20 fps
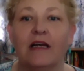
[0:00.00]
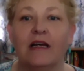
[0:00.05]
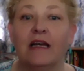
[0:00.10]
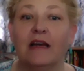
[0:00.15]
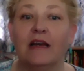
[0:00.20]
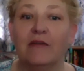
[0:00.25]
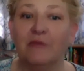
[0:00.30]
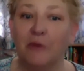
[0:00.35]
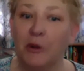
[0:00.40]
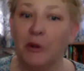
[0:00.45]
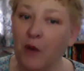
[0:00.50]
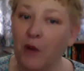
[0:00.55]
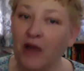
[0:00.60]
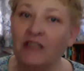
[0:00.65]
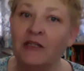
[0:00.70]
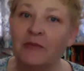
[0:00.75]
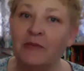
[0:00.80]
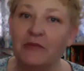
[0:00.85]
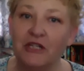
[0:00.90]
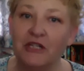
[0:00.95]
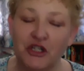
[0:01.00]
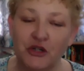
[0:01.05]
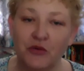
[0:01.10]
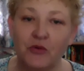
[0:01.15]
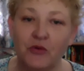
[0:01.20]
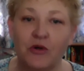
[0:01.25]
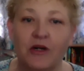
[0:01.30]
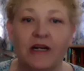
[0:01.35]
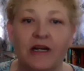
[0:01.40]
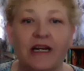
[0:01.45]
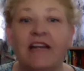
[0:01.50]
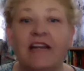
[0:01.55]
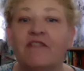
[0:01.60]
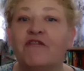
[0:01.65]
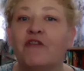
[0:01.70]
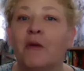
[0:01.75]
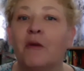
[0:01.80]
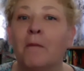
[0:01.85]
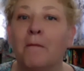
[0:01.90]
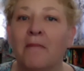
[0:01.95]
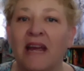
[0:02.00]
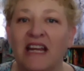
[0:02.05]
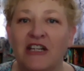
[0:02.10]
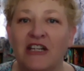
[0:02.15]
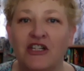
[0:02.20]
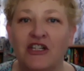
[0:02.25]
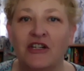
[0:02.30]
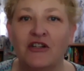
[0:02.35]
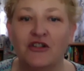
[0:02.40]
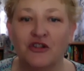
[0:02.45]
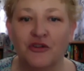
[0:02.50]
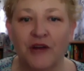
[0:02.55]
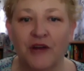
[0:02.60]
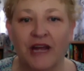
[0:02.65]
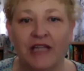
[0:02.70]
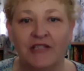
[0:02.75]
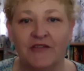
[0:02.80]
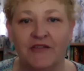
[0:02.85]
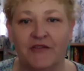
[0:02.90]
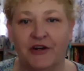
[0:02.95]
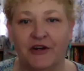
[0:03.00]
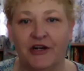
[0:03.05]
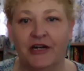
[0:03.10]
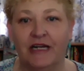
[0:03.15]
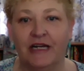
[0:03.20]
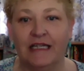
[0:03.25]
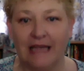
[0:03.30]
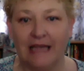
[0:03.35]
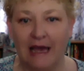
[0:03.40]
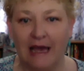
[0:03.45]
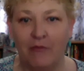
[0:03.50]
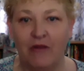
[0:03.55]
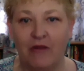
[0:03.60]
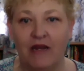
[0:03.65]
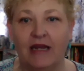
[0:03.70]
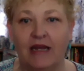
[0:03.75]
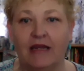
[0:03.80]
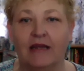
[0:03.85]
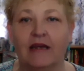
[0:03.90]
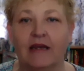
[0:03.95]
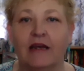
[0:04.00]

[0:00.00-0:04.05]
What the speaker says: If we want to be sure information transfer is happening,